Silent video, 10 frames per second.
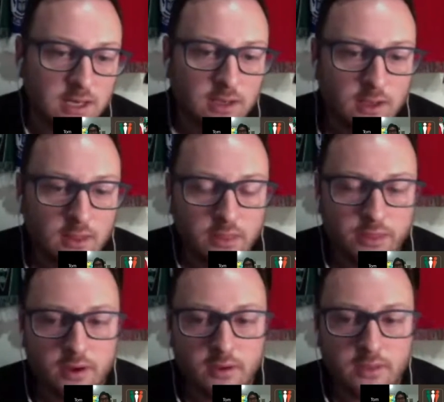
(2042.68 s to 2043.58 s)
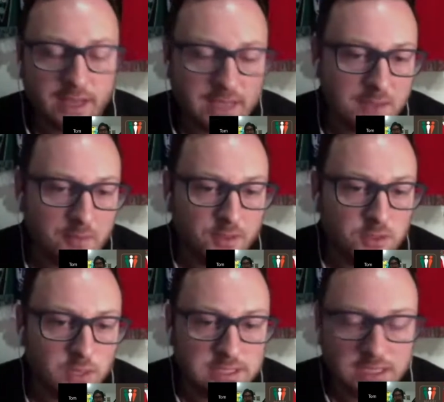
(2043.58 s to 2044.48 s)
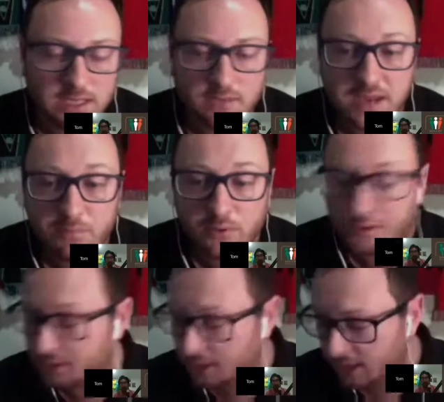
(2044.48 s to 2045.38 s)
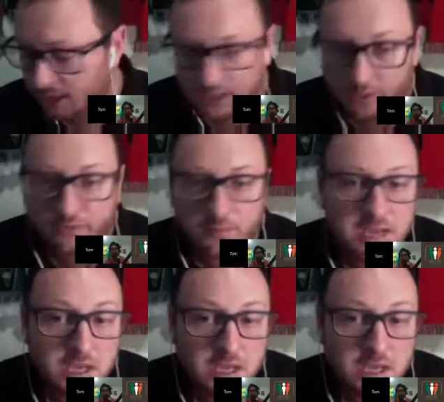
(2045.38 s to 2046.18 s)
than that game on the 22nd of April. And for me,